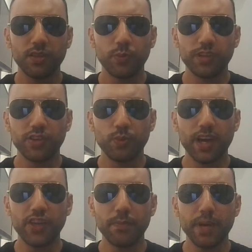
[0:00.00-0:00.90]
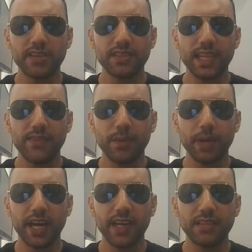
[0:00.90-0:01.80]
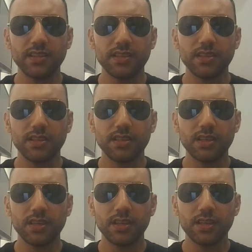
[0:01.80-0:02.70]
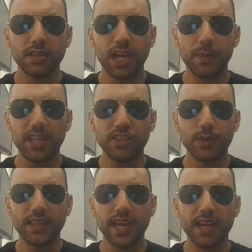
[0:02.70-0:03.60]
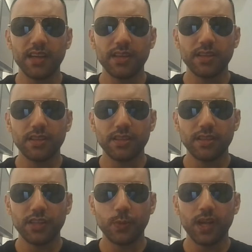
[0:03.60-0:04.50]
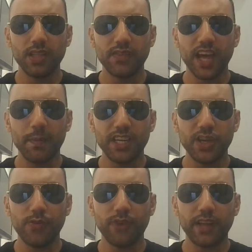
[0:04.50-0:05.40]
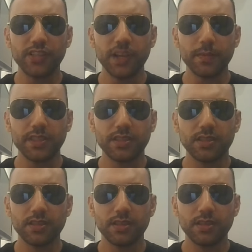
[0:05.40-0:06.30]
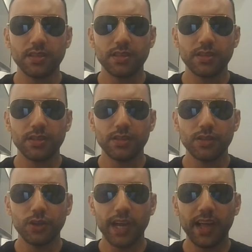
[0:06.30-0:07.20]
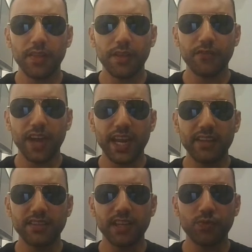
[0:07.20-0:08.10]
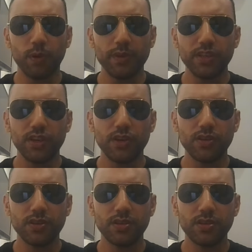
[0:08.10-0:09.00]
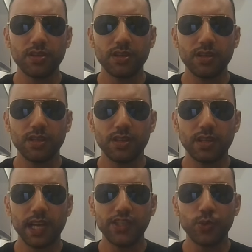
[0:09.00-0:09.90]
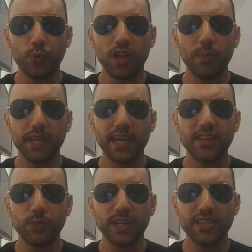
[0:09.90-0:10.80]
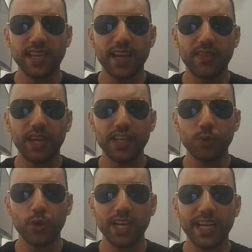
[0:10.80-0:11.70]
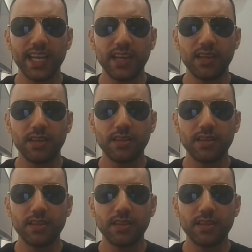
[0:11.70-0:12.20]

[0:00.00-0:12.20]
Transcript: Which is why you must leave them behind. And by doing that, you will develop new friendships. Your health and finances will return, and you will begin to understand things more clearly.